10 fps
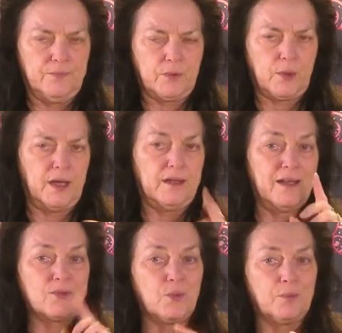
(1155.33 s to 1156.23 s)
Okay, that
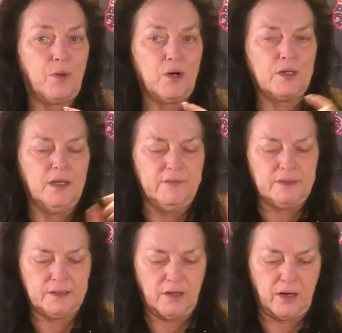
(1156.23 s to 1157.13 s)
is one part of it,
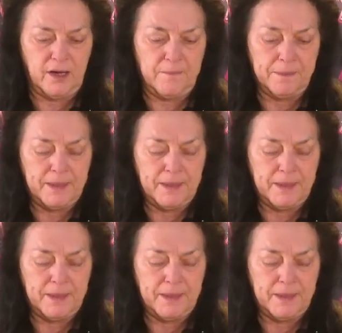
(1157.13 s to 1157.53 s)
all right?